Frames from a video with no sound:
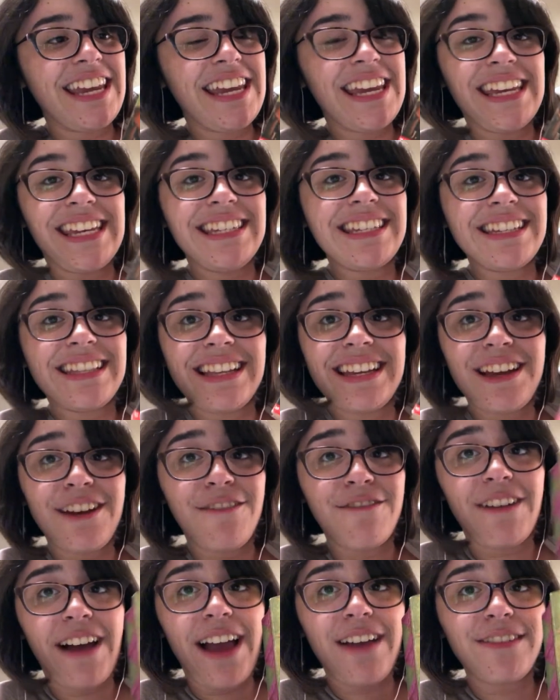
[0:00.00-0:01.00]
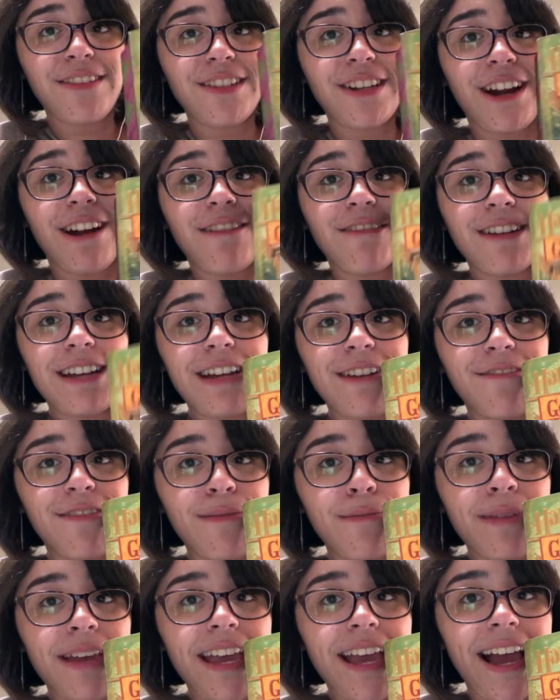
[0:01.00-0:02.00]
easily a 5-star read
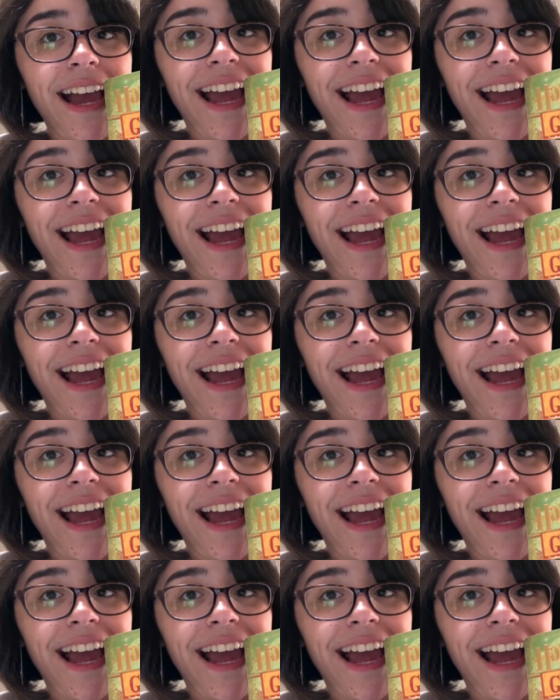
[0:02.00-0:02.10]
for me.